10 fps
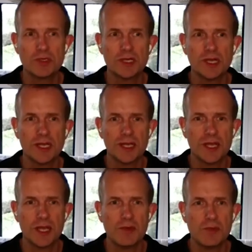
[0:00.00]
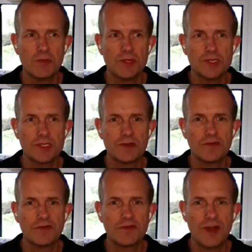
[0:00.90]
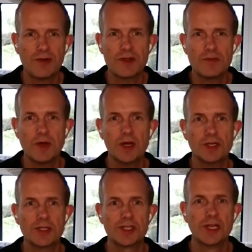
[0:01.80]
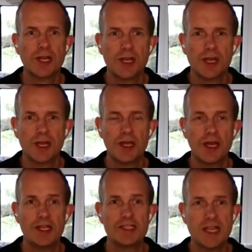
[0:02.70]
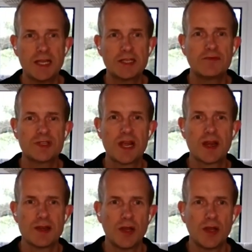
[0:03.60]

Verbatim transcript: importantly it was very much a, a, set of